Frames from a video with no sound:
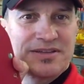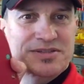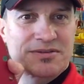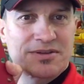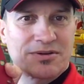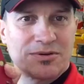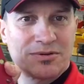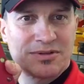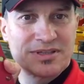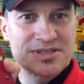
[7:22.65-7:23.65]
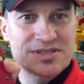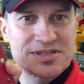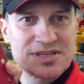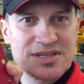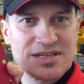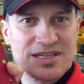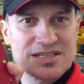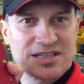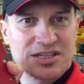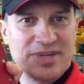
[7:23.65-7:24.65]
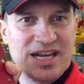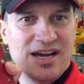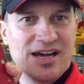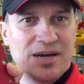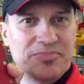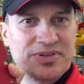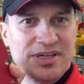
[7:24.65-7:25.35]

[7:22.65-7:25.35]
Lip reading: So the hole is a little bit up.